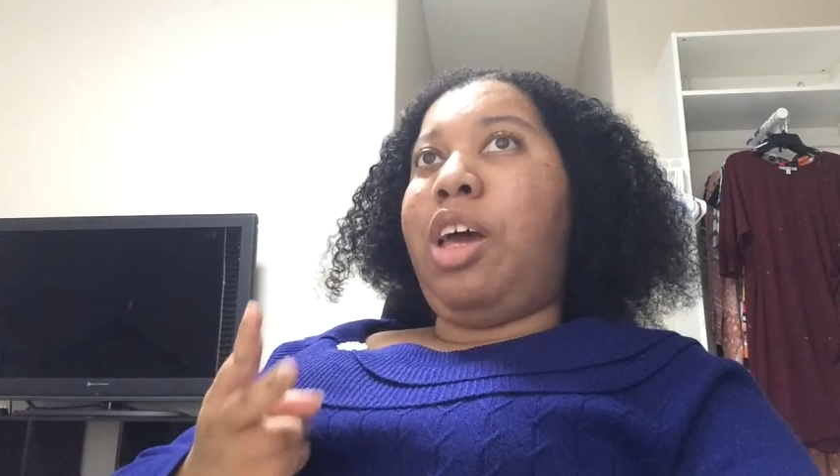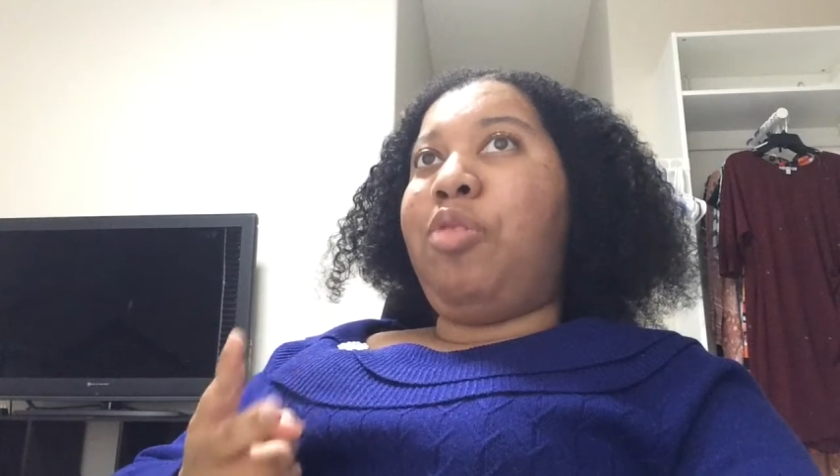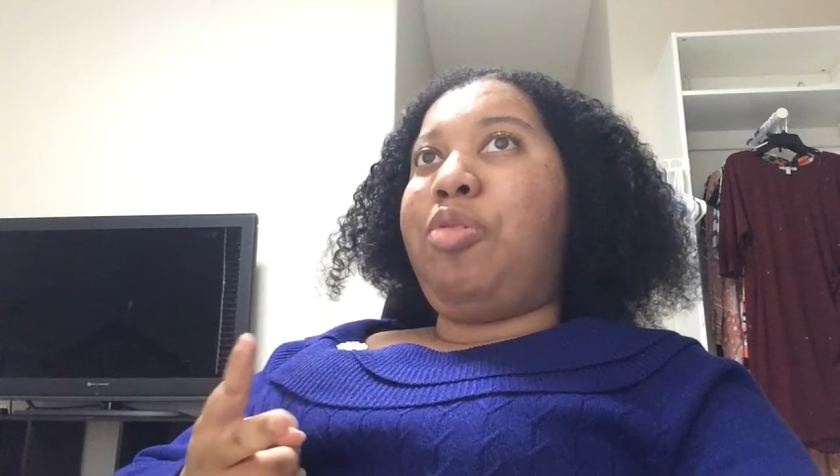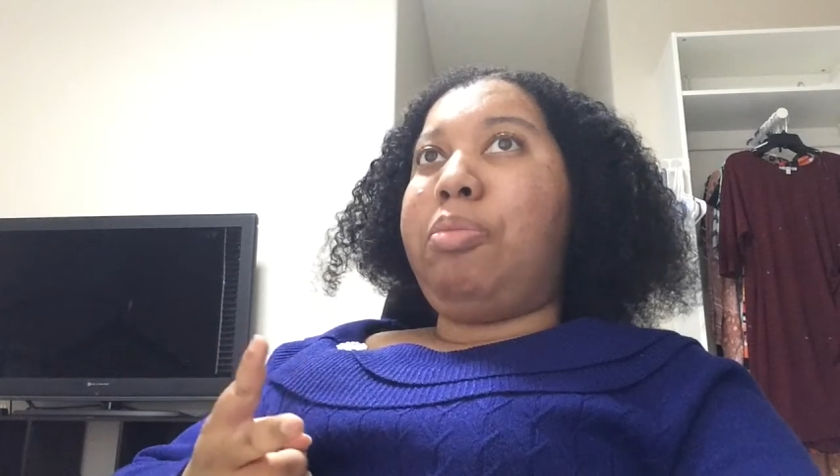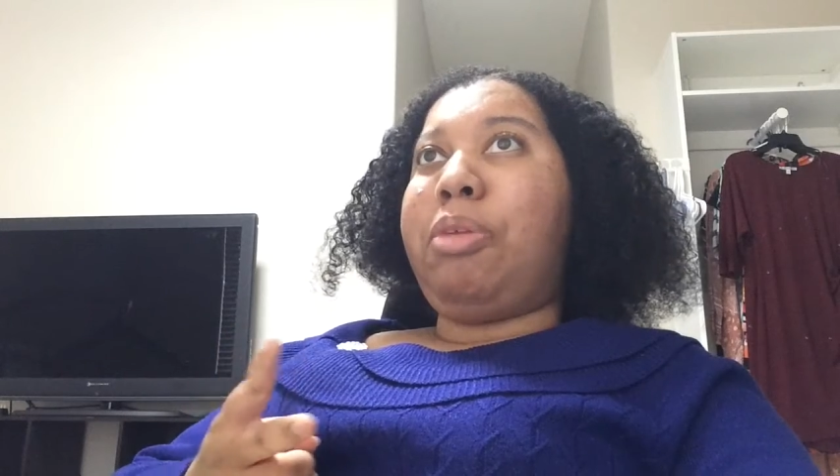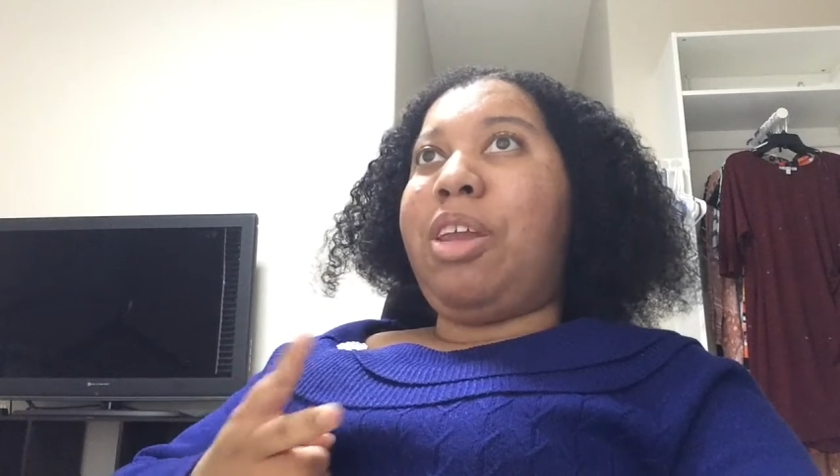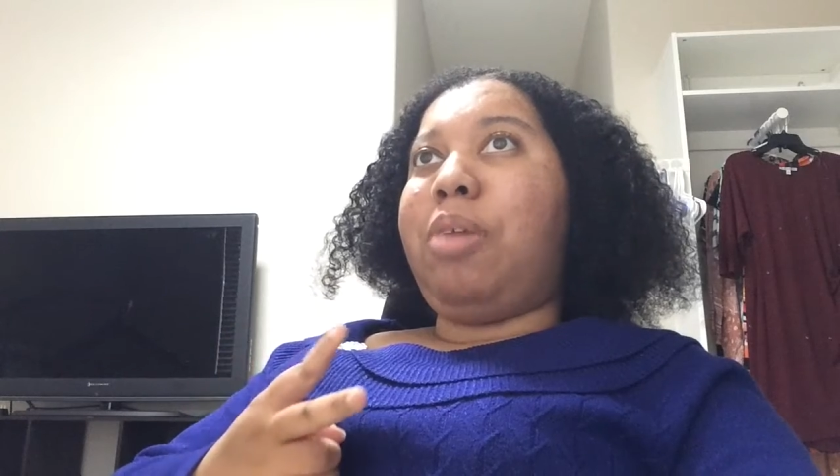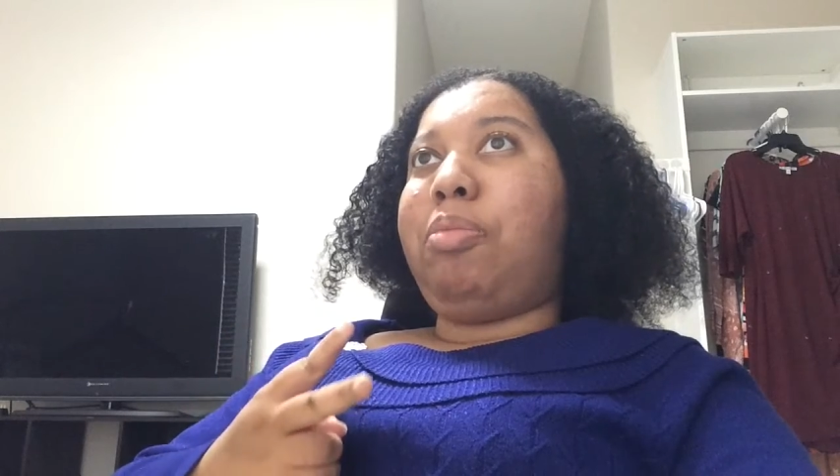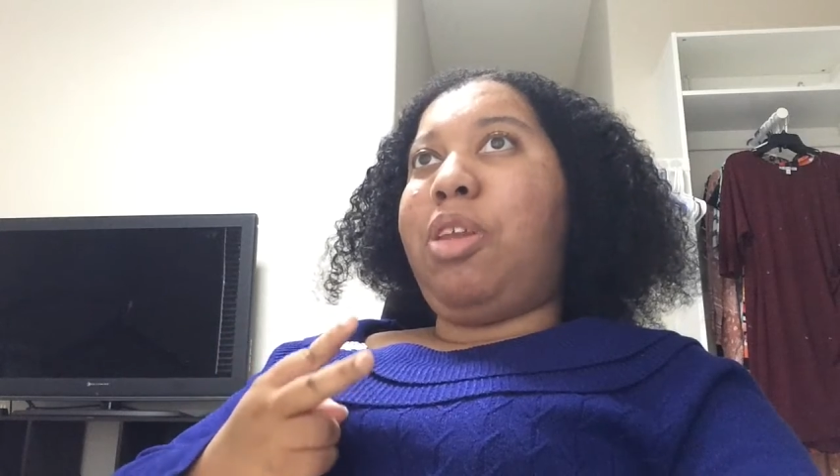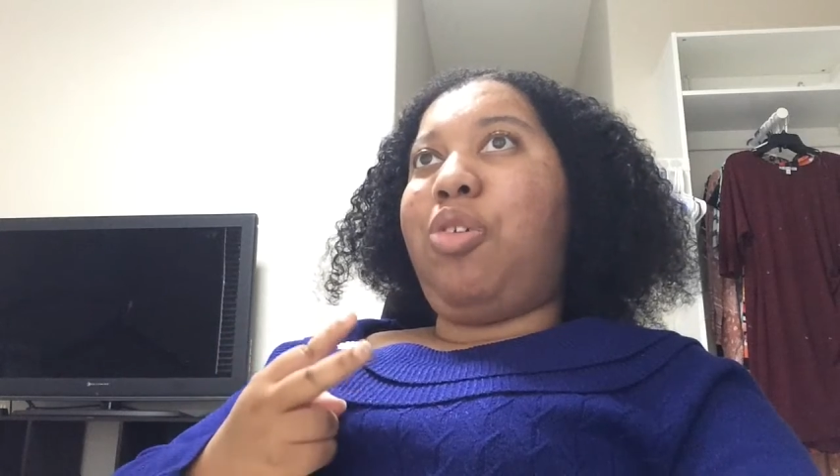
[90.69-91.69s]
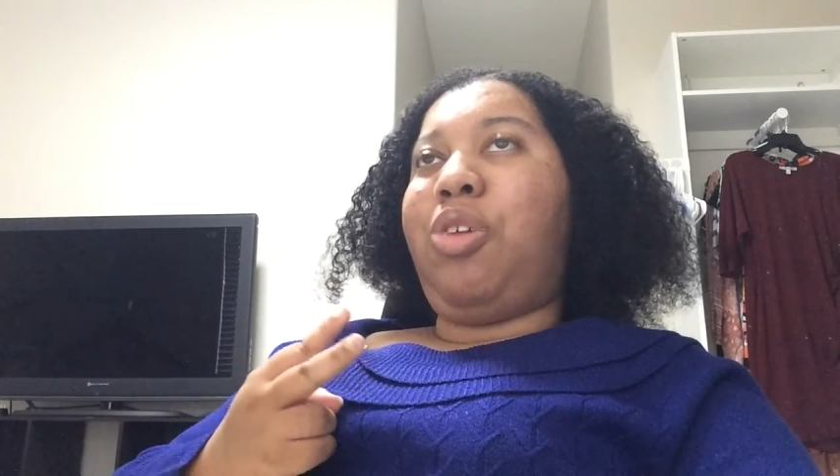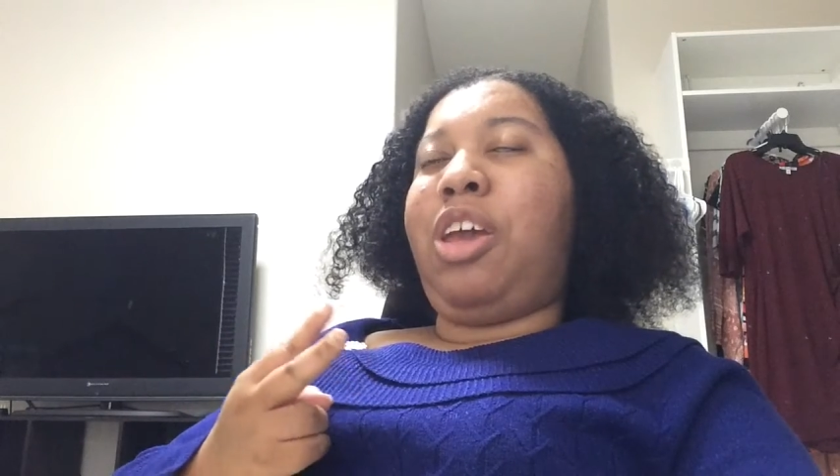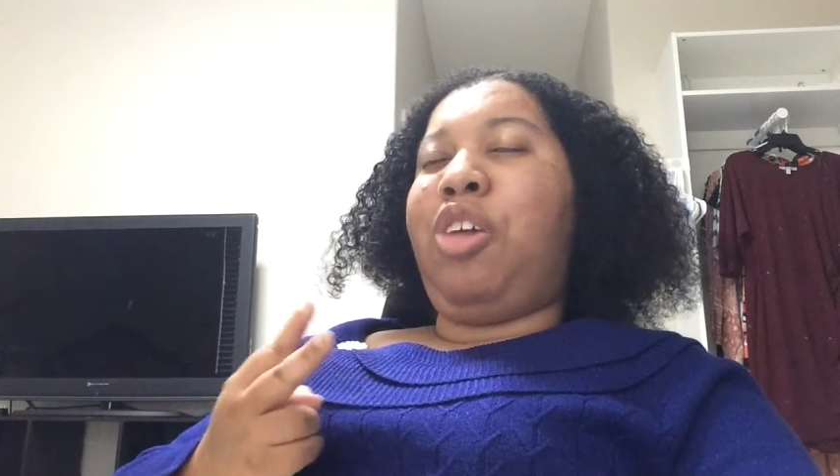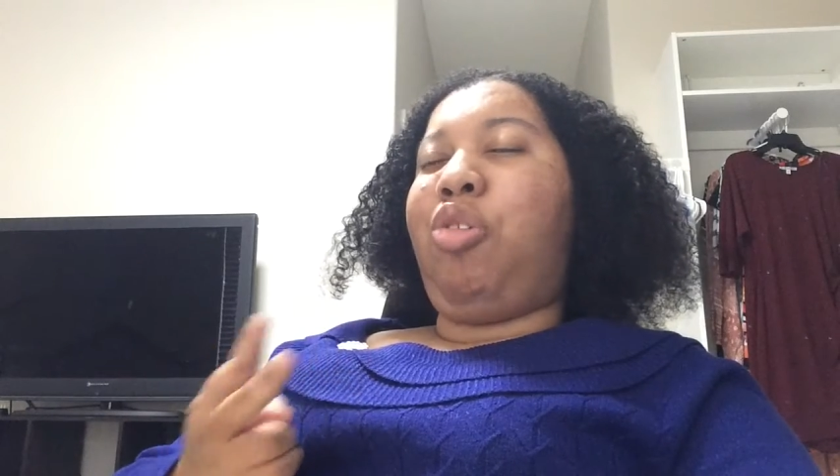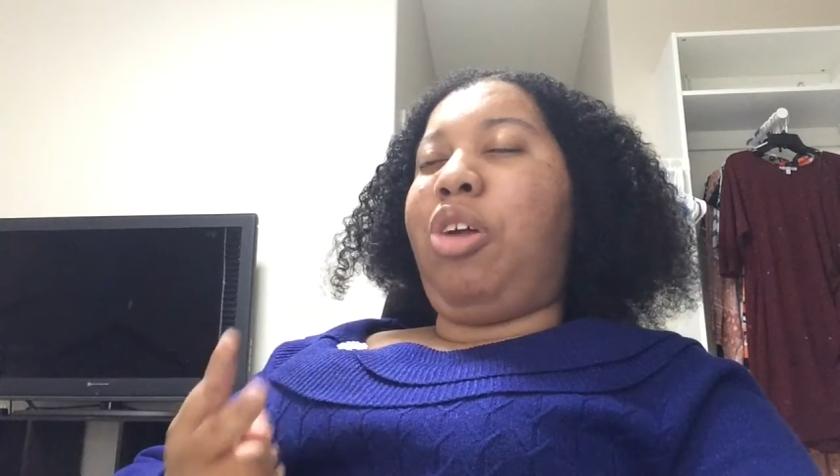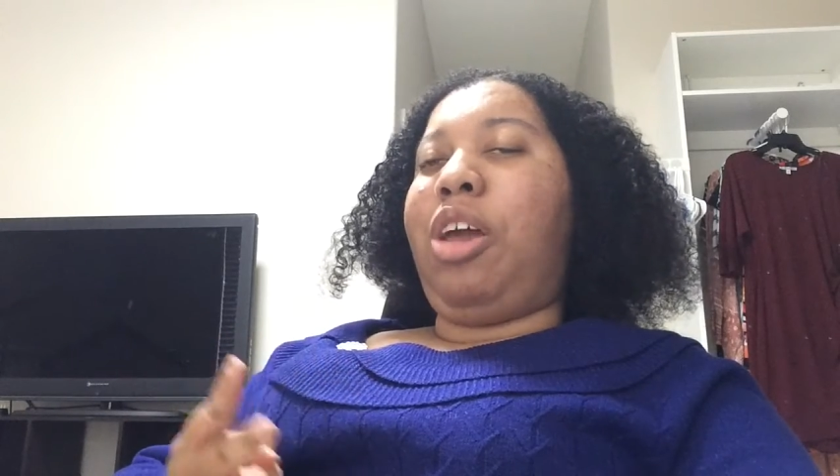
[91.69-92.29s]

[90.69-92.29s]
haven't been uploading or